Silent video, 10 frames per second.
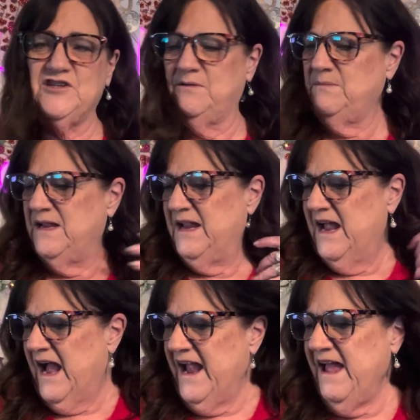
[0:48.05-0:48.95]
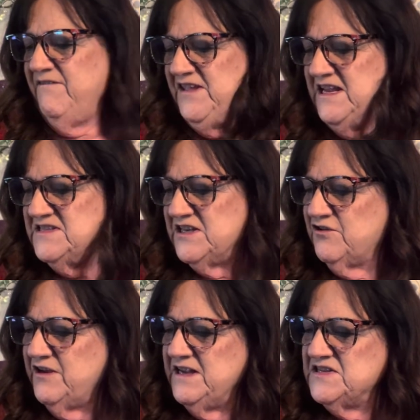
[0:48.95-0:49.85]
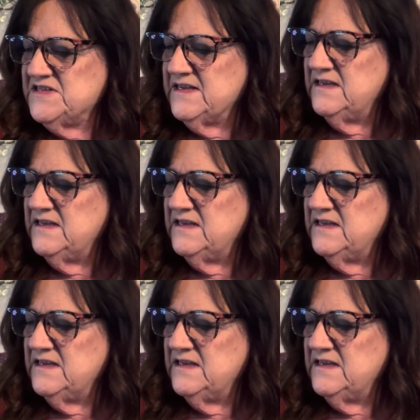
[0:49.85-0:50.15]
them. I have these earrings.